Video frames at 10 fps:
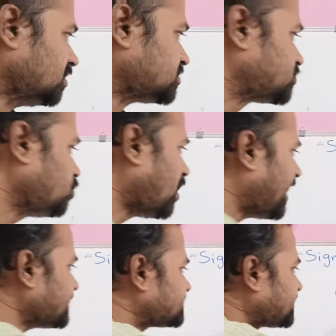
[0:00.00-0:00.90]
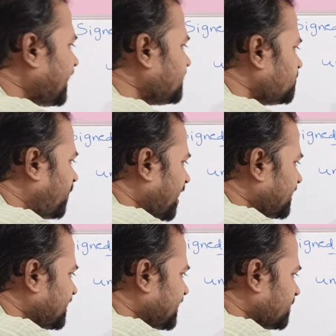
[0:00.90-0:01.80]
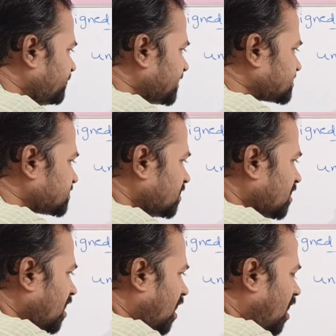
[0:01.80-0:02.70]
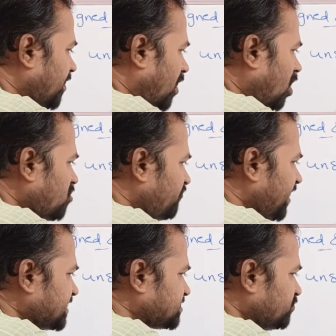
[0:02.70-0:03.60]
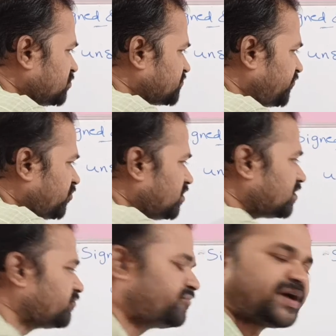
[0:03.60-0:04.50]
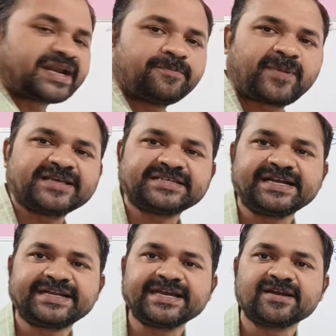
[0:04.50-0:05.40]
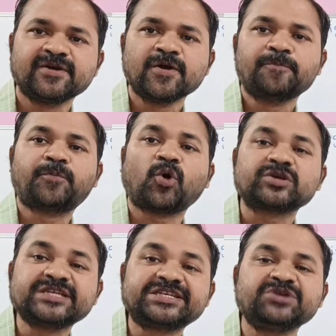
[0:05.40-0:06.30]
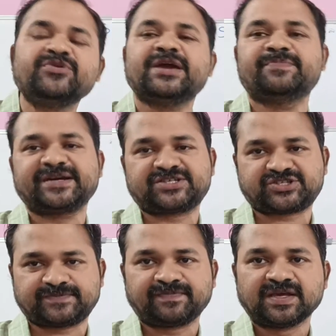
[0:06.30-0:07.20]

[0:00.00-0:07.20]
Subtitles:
So, unsigned binary numbers are always useful for representing positive numbers.